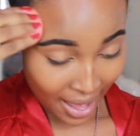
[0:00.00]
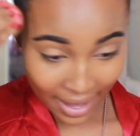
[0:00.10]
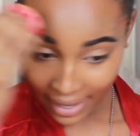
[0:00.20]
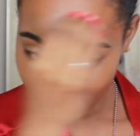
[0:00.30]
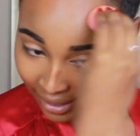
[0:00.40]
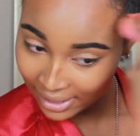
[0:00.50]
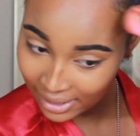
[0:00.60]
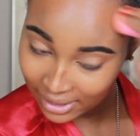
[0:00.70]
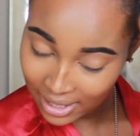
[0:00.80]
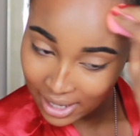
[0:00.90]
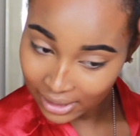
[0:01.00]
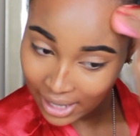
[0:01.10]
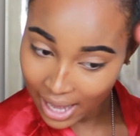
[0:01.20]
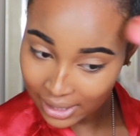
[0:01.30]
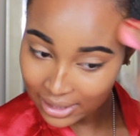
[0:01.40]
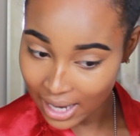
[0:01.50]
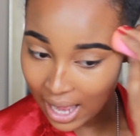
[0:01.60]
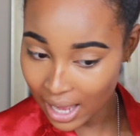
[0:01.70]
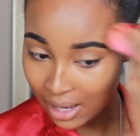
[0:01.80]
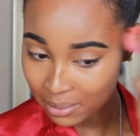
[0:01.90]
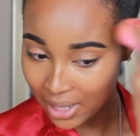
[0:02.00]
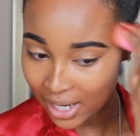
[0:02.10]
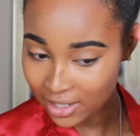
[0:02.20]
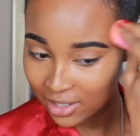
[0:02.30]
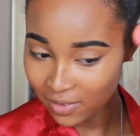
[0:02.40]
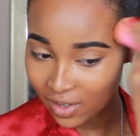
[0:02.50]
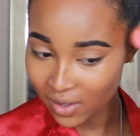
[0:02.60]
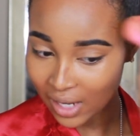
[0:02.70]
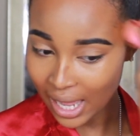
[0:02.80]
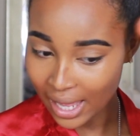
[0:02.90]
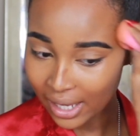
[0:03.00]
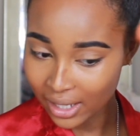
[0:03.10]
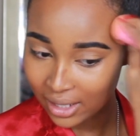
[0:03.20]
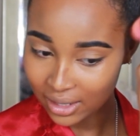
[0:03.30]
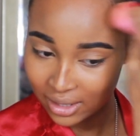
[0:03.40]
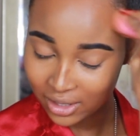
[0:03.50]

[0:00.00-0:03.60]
And a lot of times I just feel like